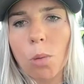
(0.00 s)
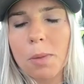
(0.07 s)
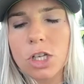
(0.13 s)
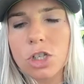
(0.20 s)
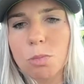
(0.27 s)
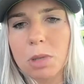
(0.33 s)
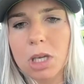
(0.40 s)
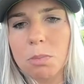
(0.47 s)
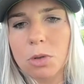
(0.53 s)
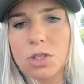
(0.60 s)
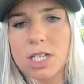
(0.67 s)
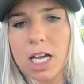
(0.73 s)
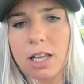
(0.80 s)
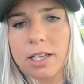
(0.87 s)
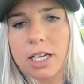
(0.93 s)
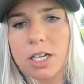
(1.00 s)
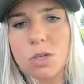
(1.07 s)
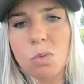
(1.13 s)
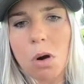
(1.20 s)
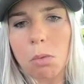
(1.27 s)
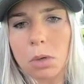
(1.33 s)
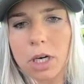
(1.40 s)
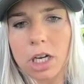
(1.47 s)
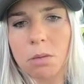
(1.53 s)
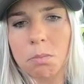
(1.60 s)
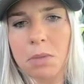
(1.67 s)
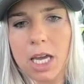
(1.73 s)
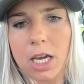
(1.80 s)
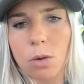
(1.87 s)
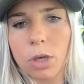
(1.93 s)
bunch of people telling us what we're going to
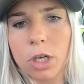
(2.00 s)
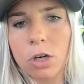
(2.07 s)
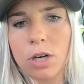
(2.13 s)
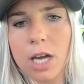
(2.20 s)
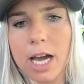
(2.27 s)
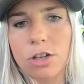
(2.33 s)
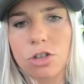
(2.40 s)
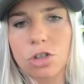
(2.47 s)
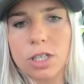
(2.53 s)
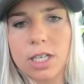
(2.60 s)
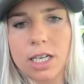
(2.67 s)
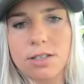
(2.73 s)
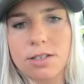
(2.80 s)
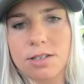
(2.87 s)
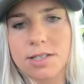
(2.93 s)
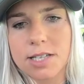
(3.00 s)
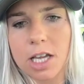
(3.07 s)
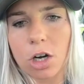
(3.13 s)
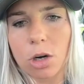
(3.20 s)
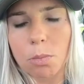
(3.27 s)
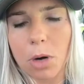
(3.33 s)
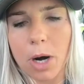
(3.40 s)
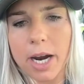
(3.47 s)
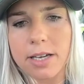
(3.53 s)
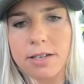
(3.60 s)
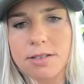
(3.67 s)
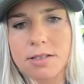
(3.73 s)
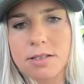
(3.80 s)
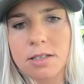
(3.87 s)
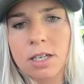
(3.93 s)
make. We don't actually get to set our
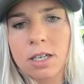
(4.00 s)
price